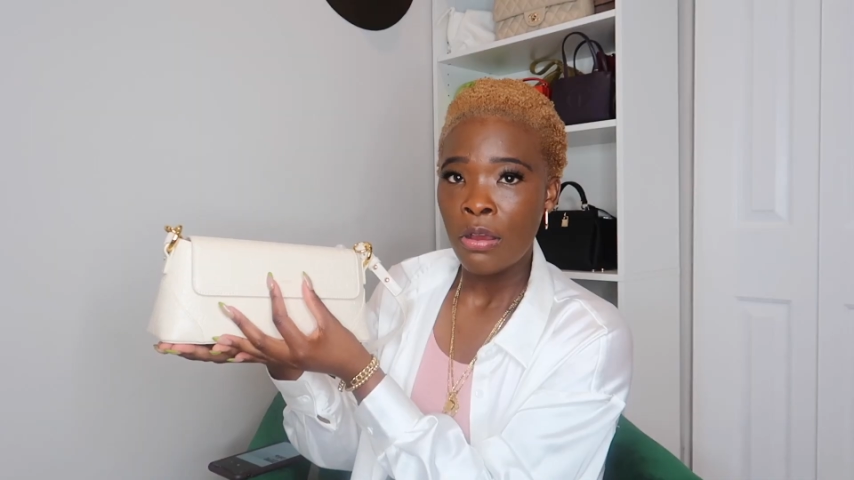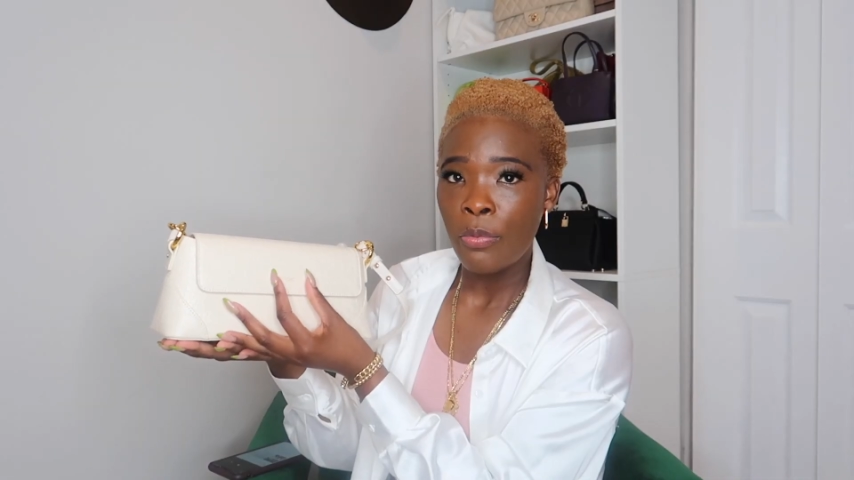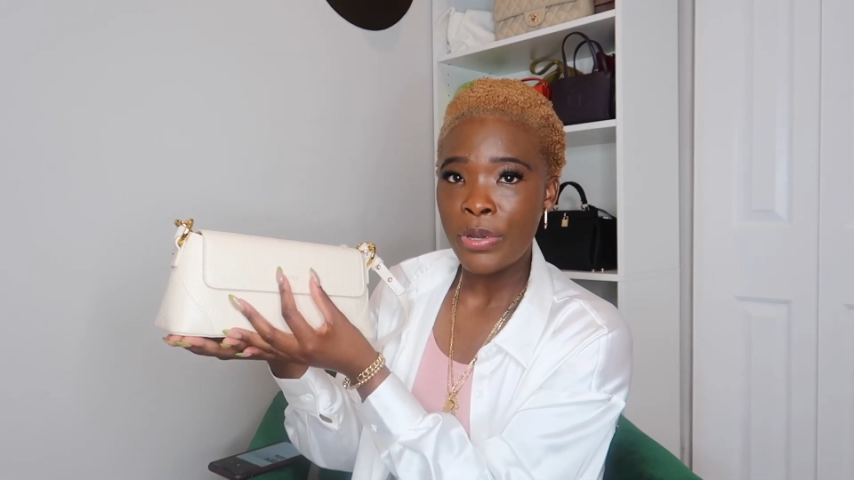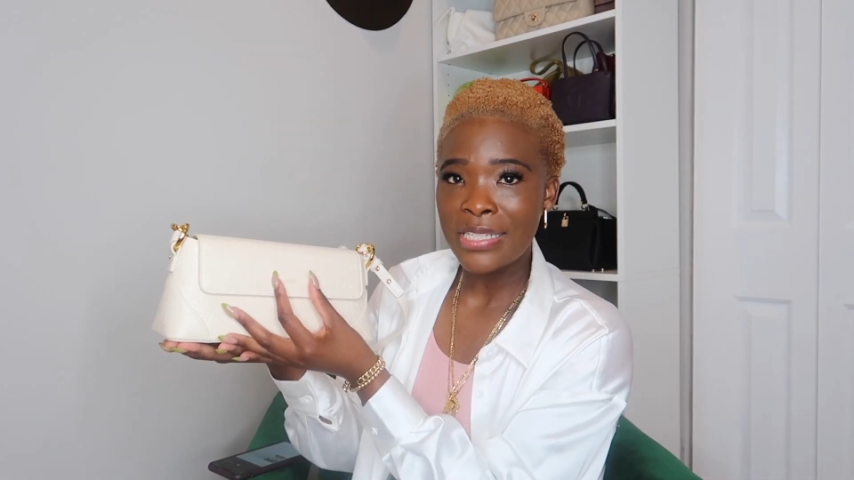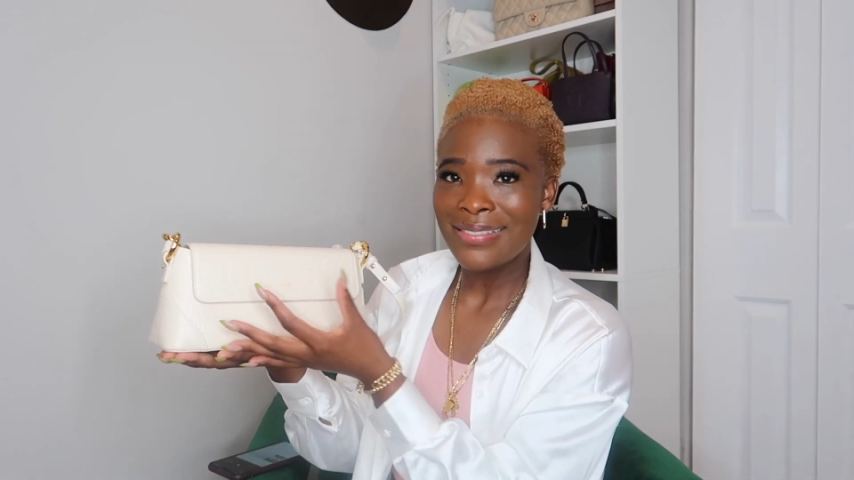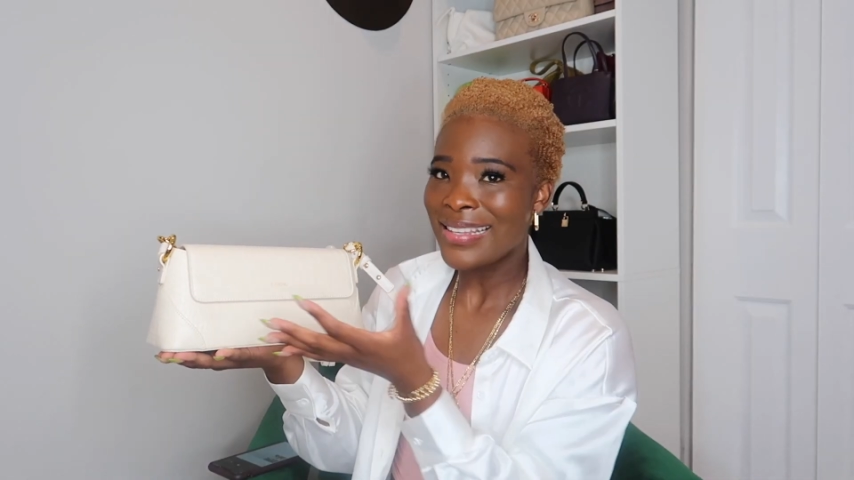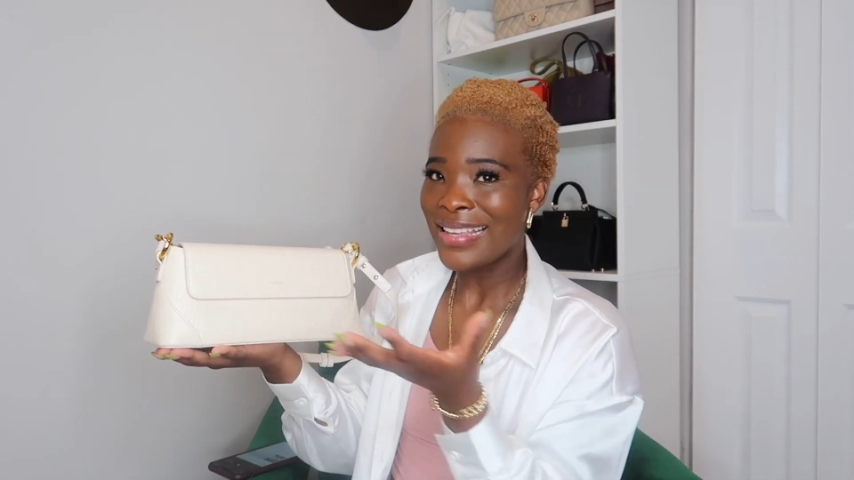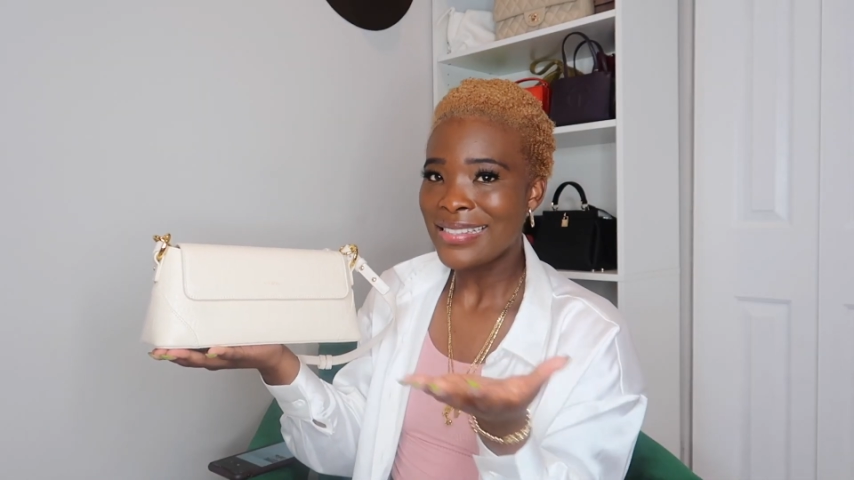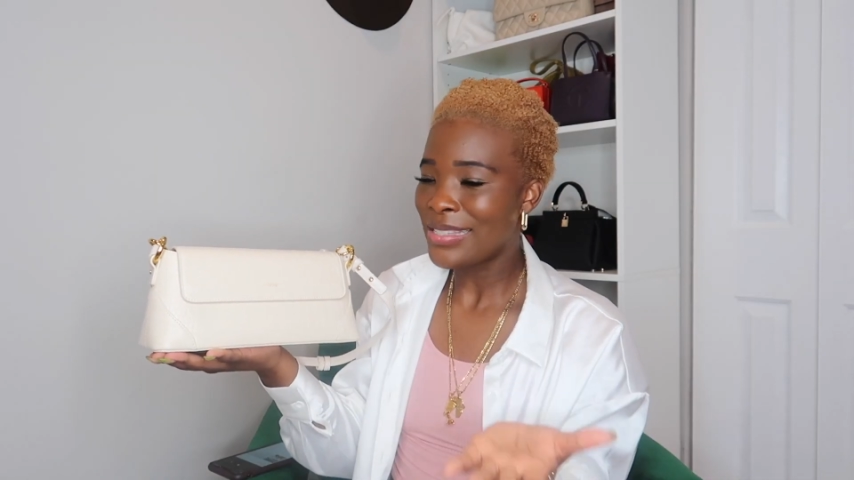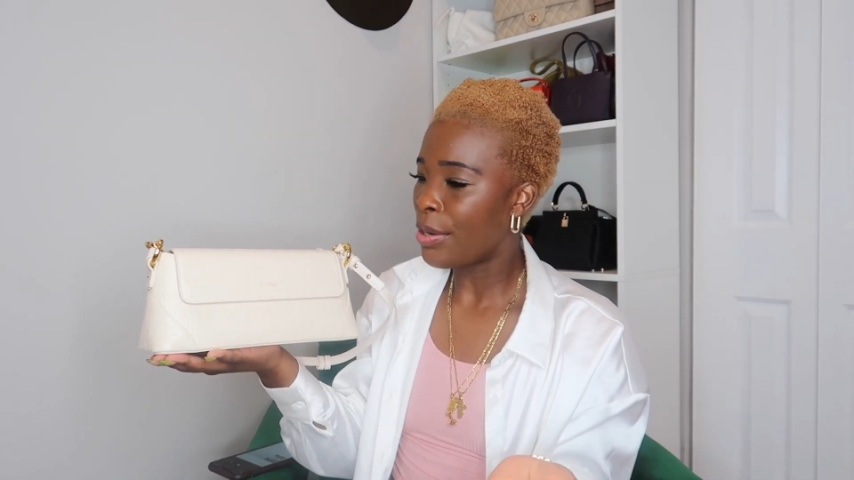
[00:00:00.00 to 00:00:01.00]
which
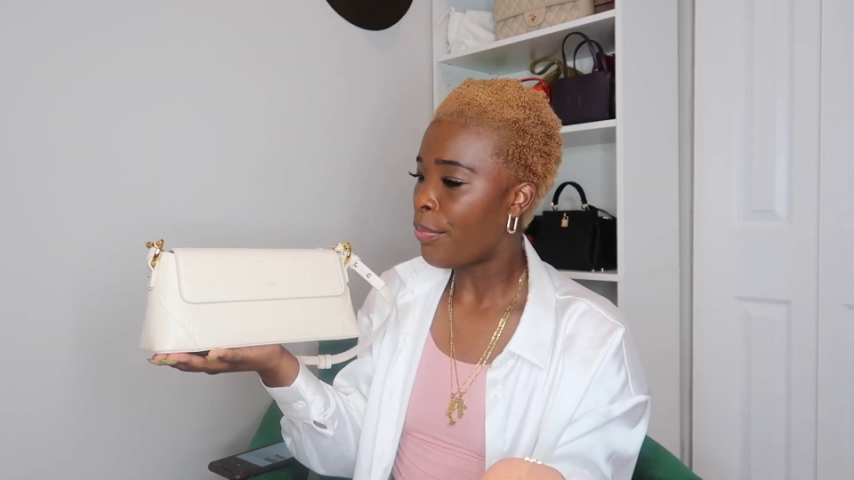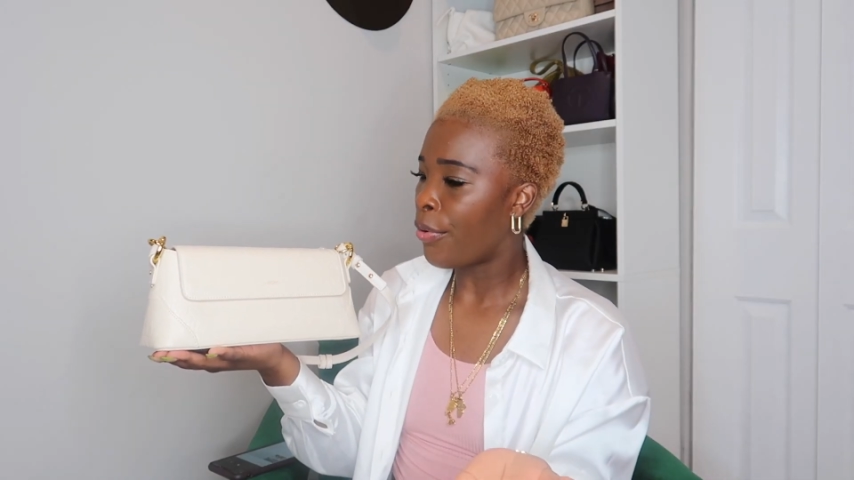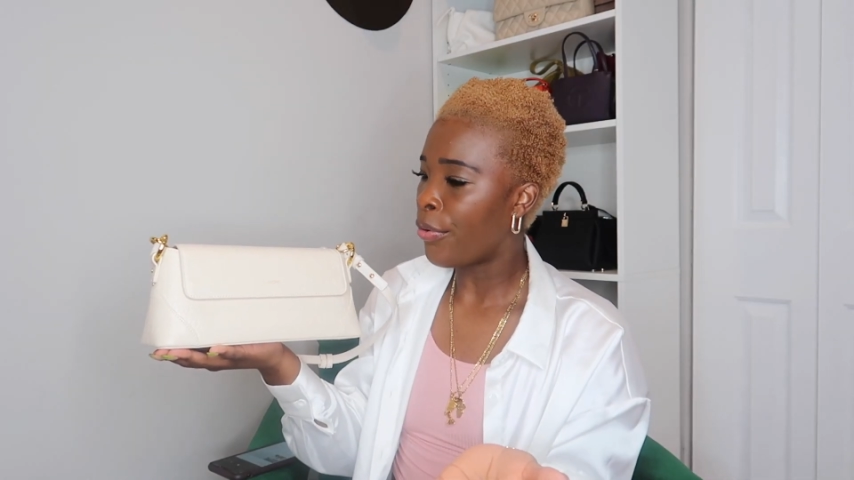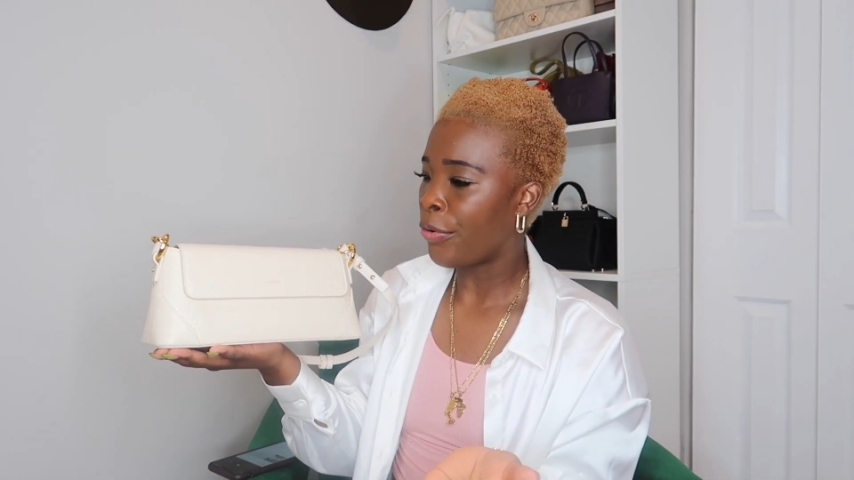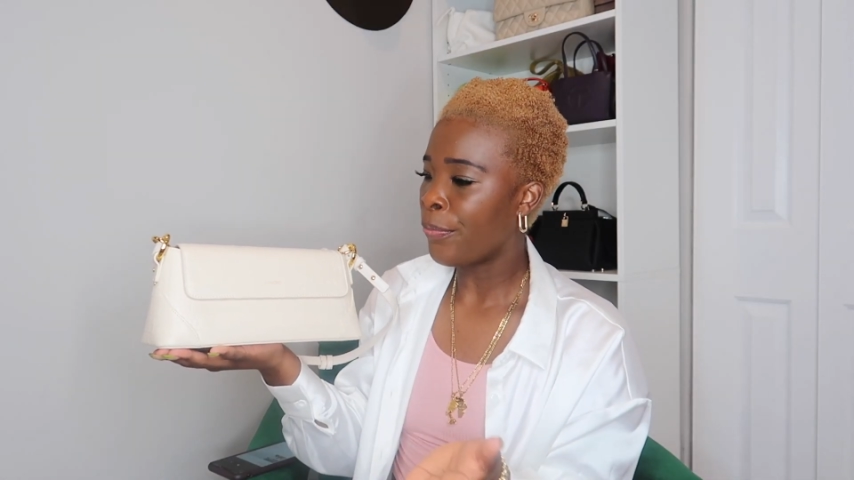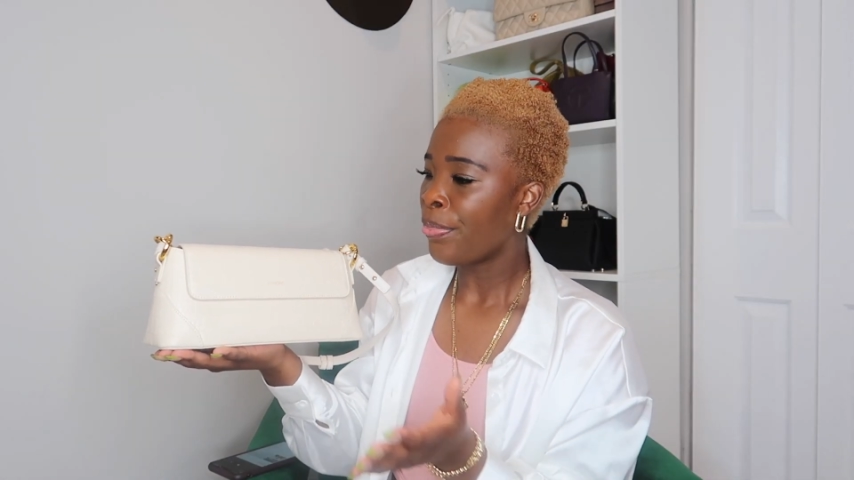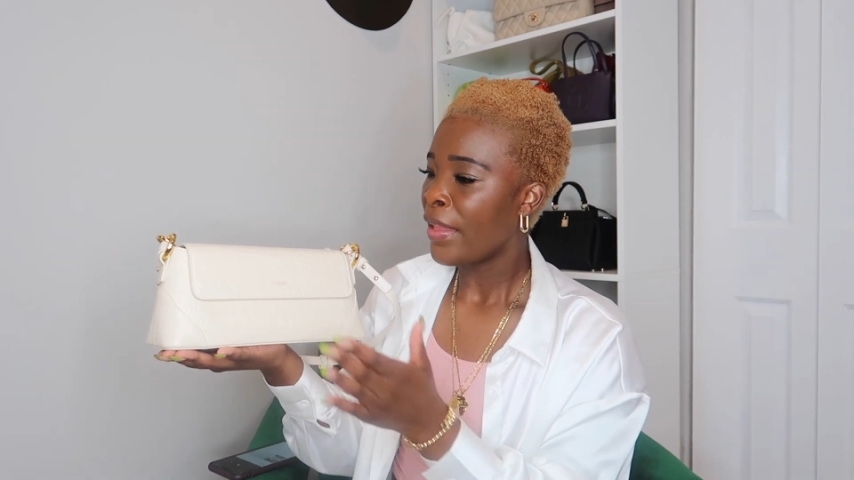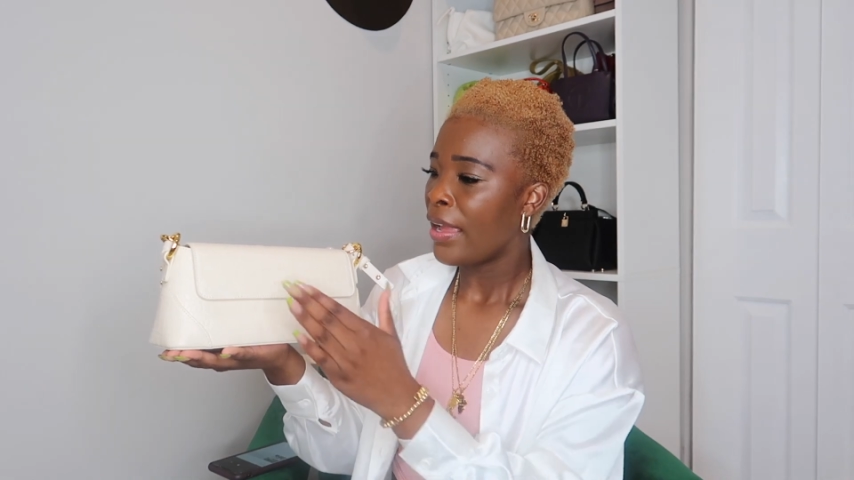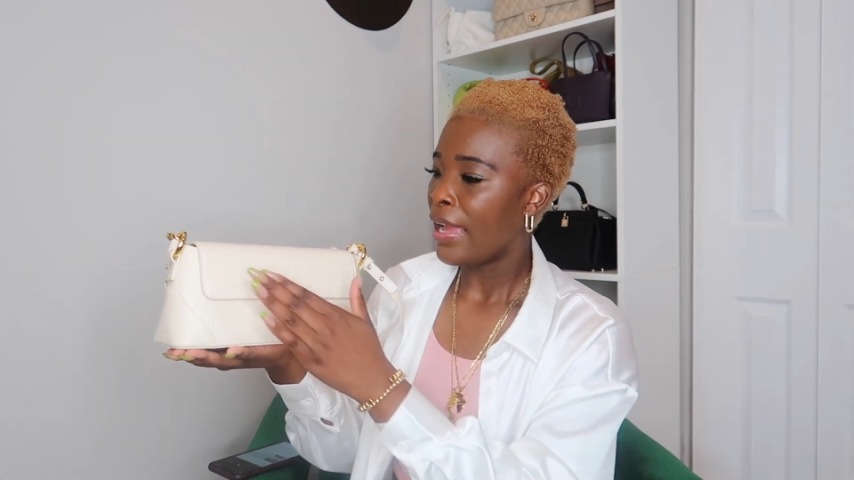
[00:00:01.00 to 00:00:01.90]
says Sinbono